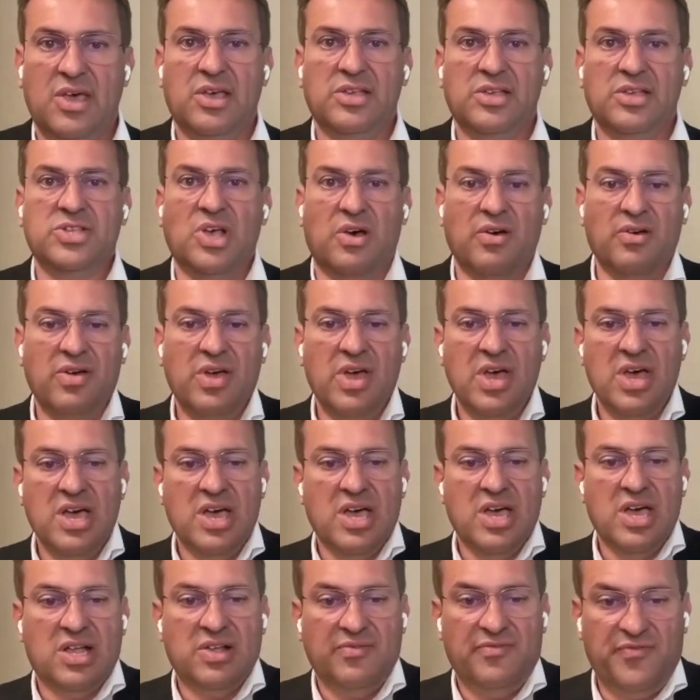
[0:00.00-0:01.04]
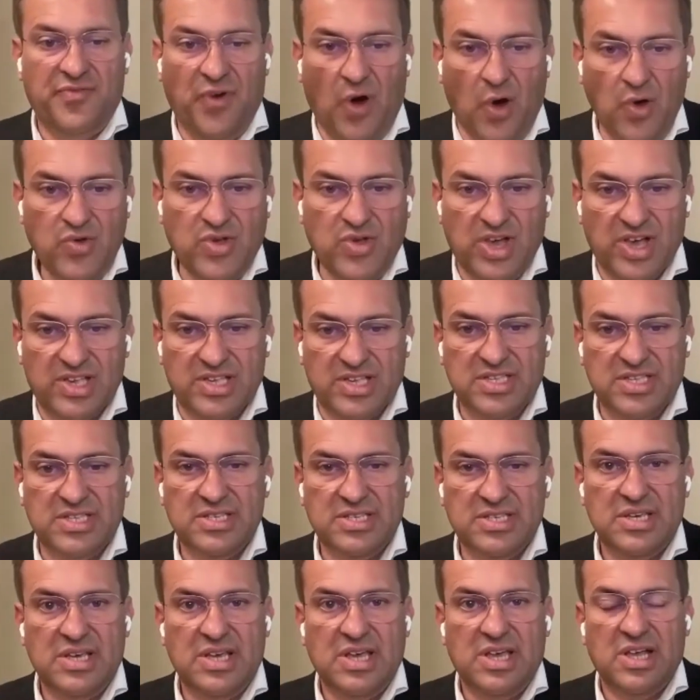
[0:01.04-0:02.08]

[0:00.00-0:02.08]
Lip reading: So focus,